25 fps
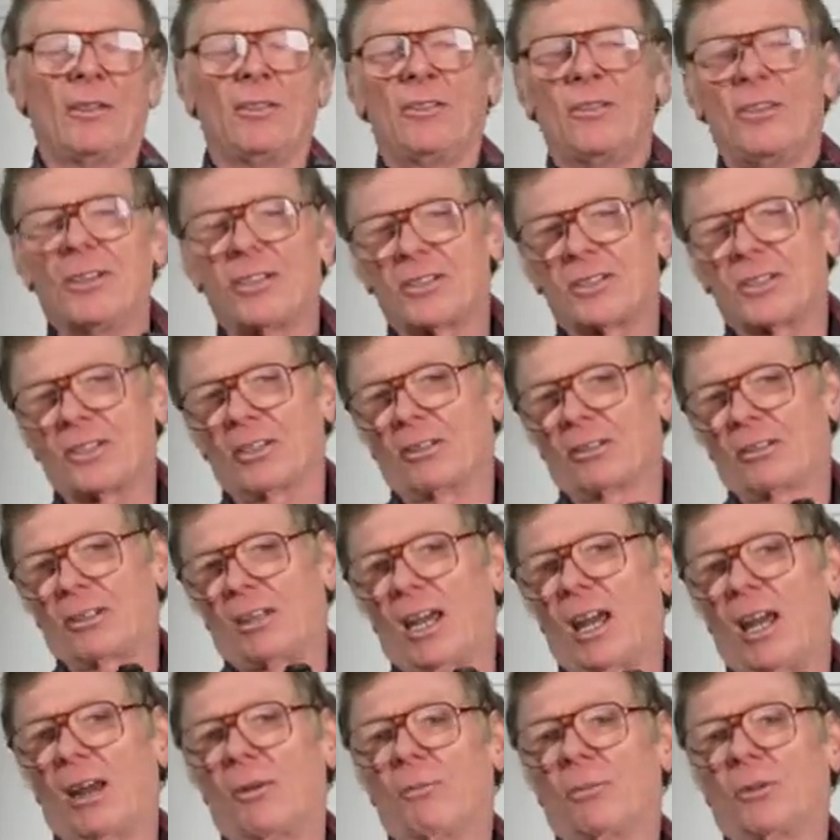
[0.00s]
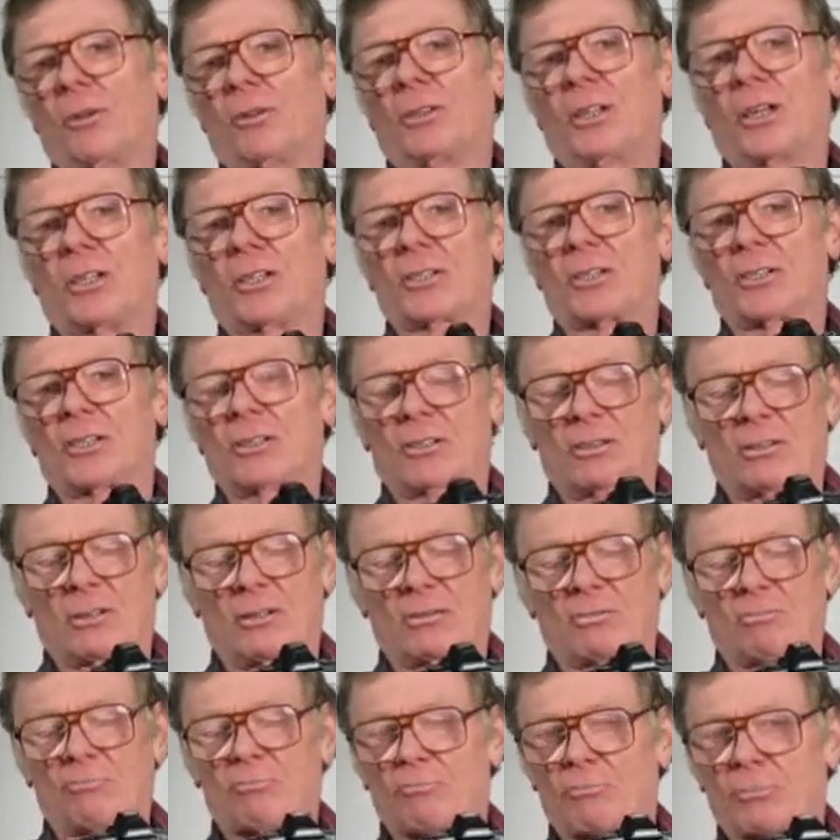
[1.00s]
This little camera does
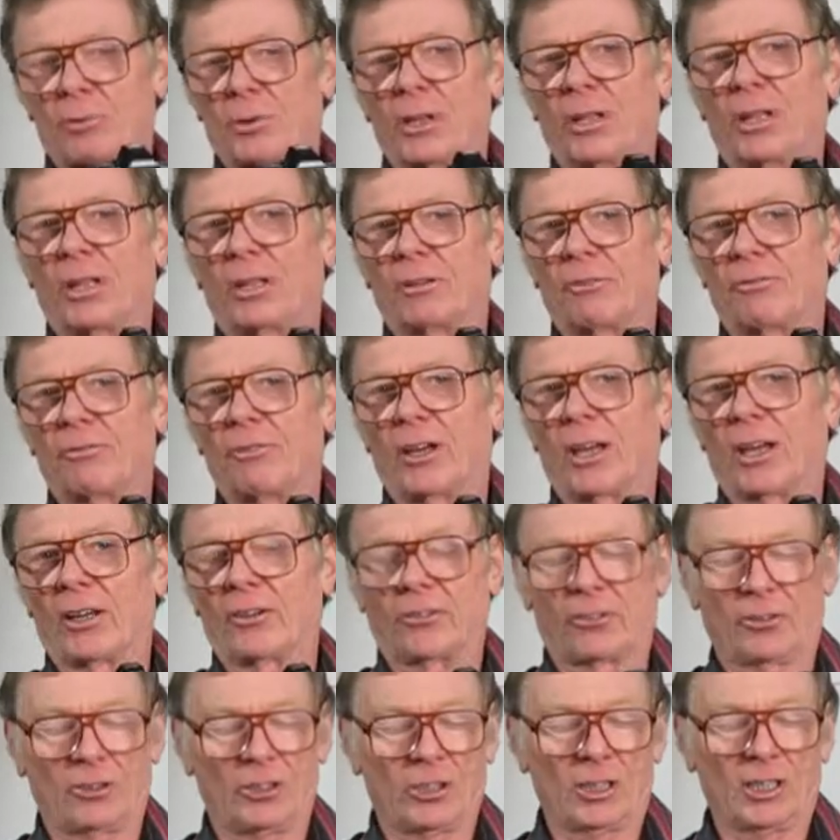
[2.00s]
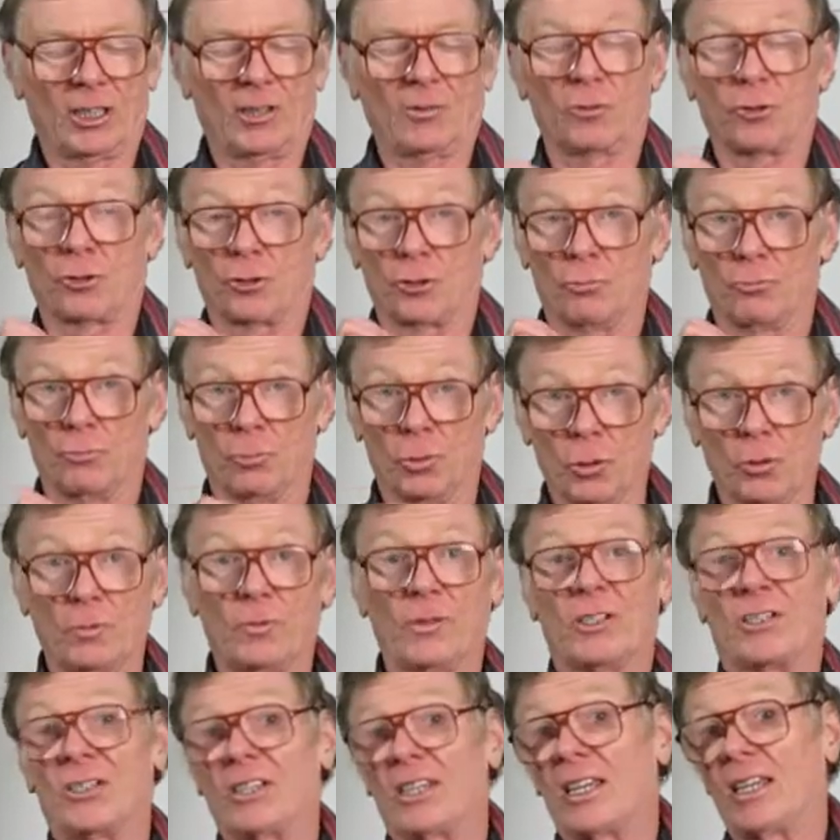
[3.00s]
brilliant effects. You can even shoot
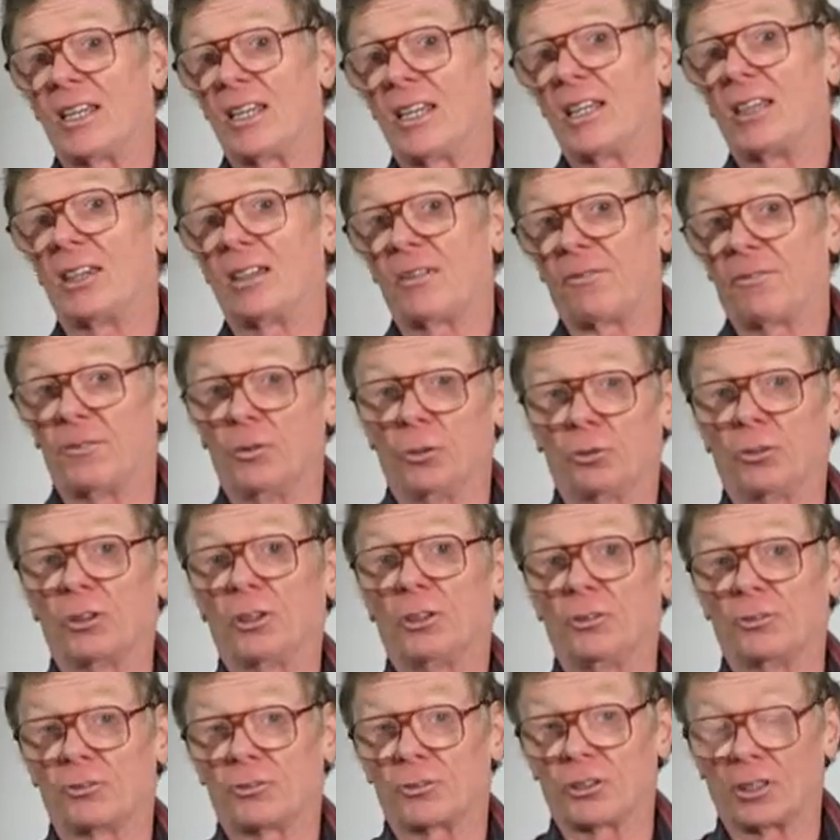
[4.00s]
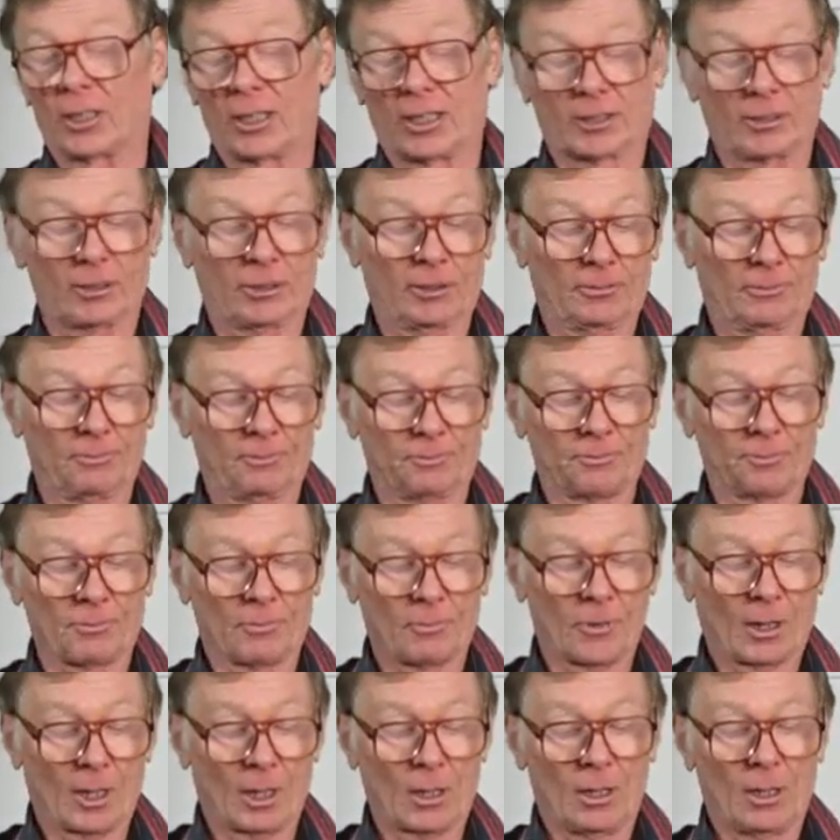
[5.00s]
movies in the filter you've selected.
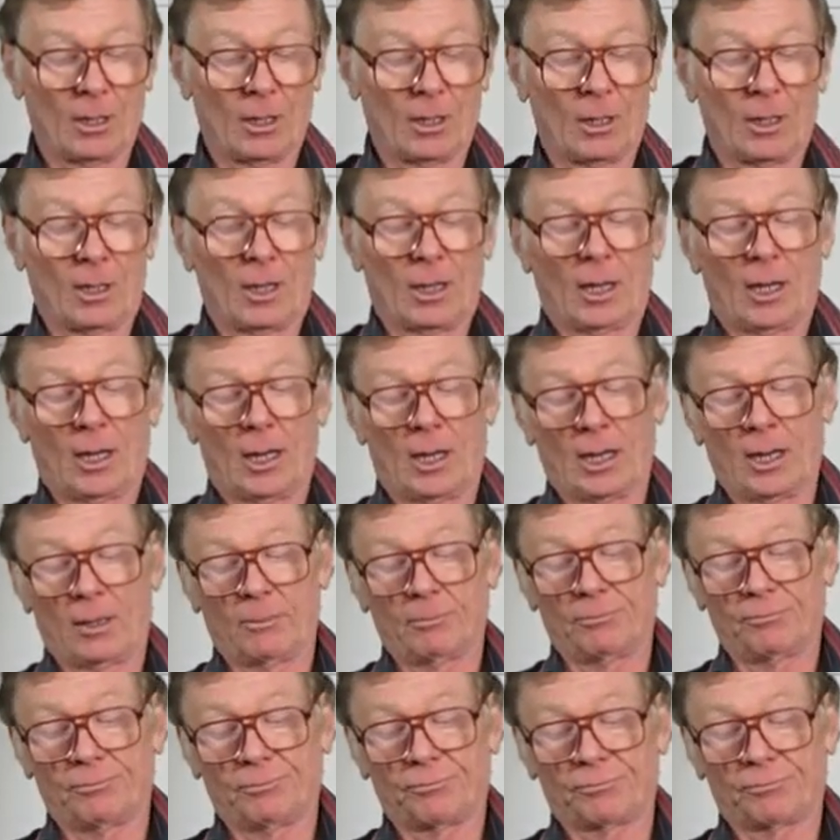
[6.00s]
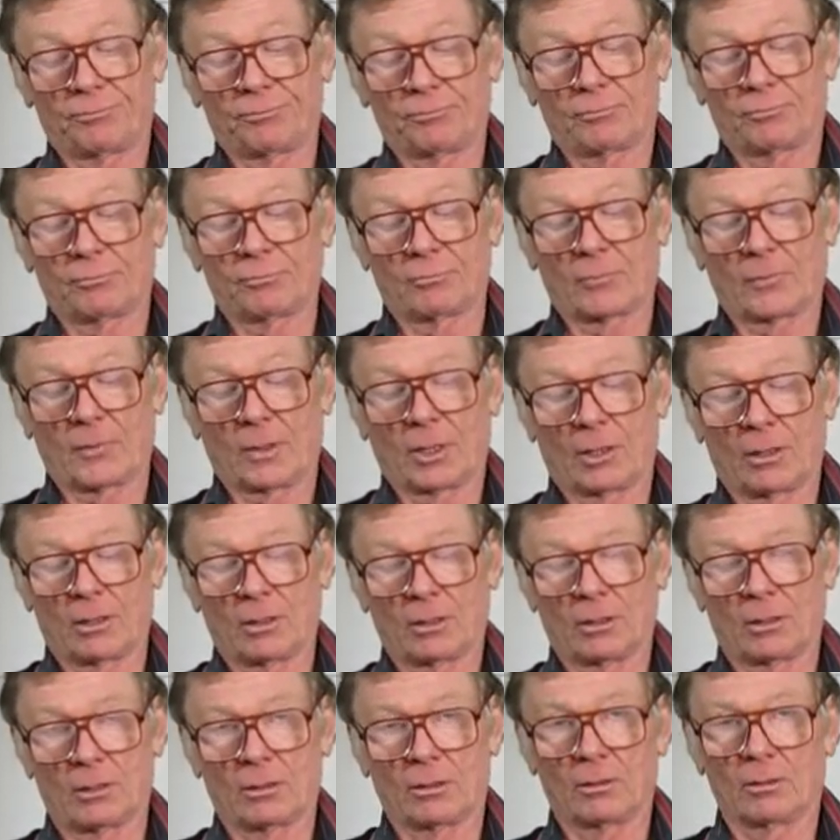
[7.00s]
Low
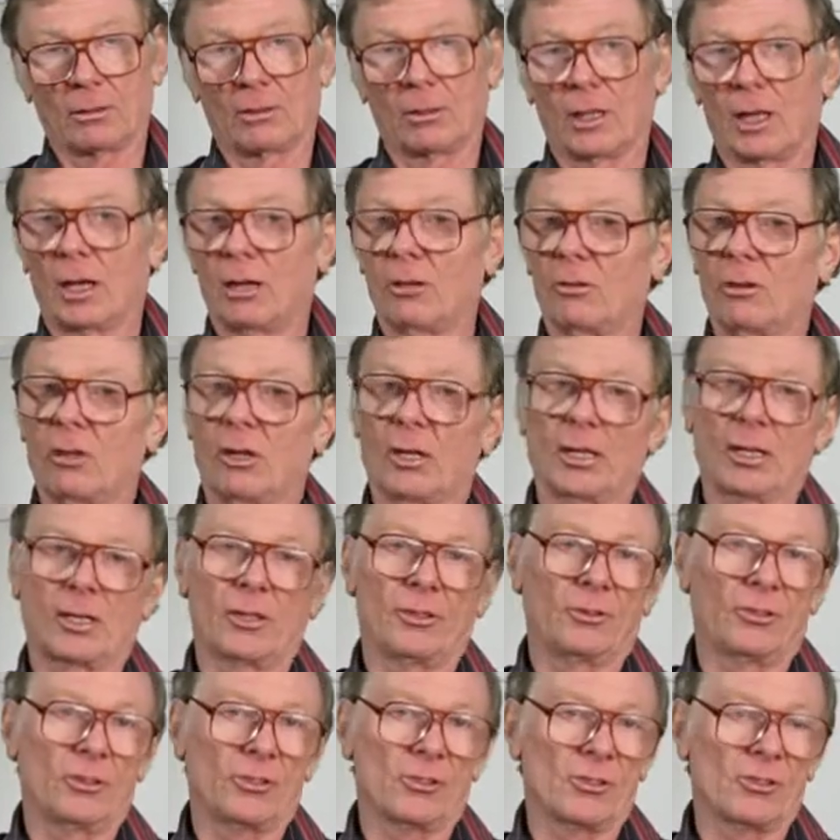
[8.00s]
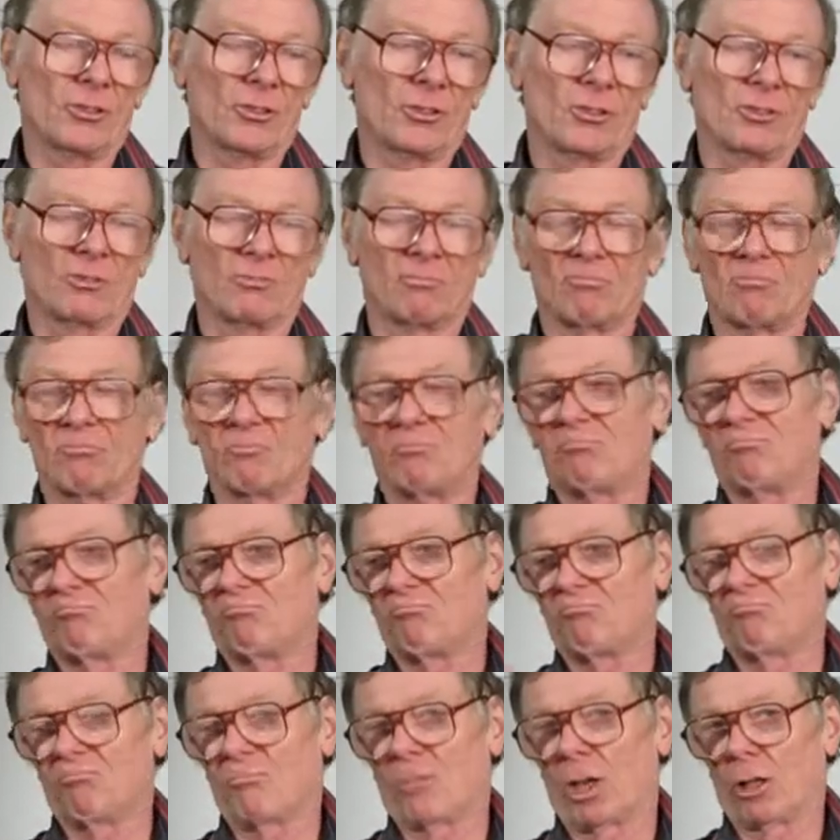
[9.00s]
light conditions,
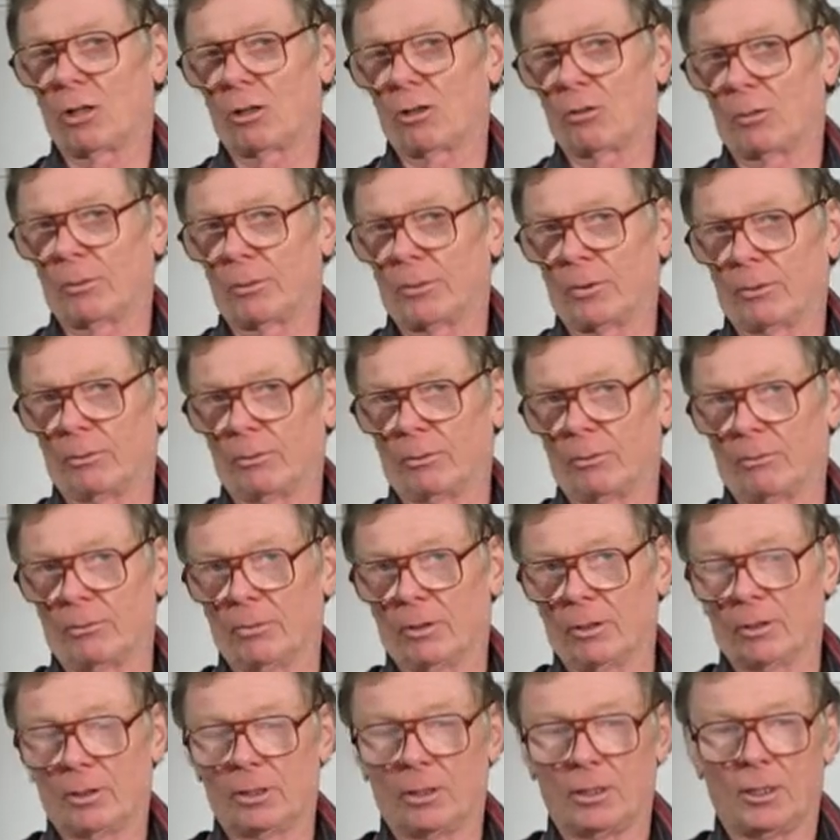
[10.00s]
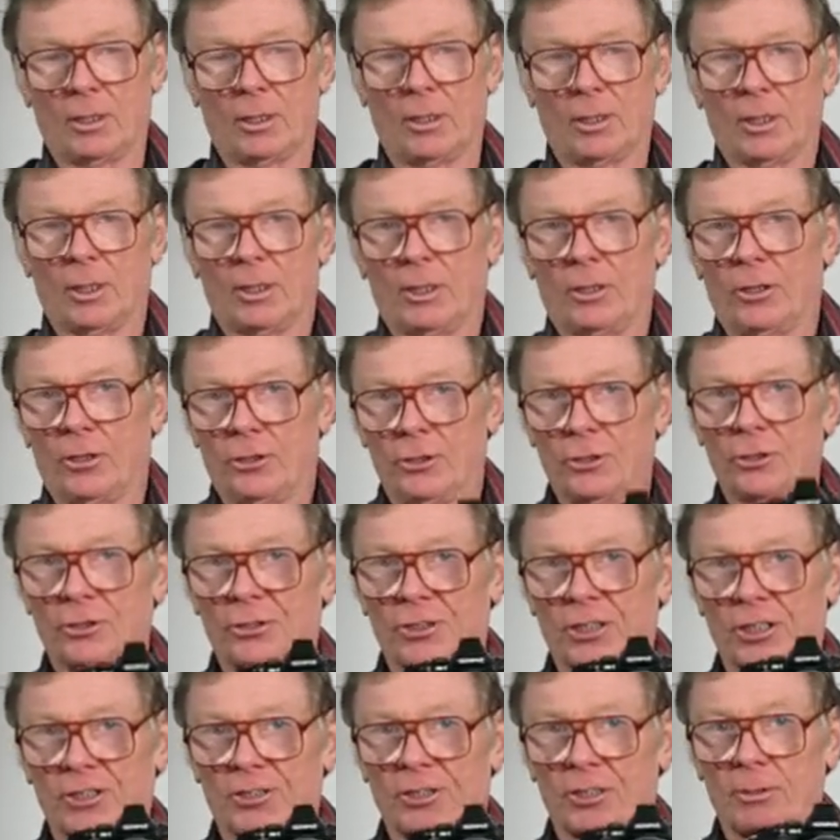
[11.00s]
no longer a problem. The new
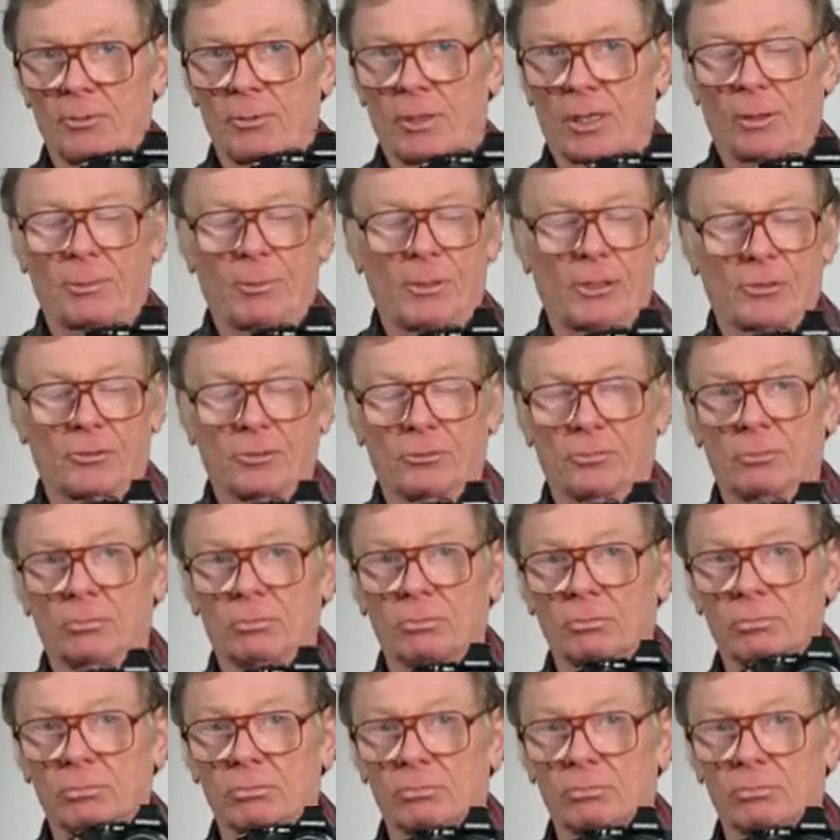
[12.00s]
16 megapixel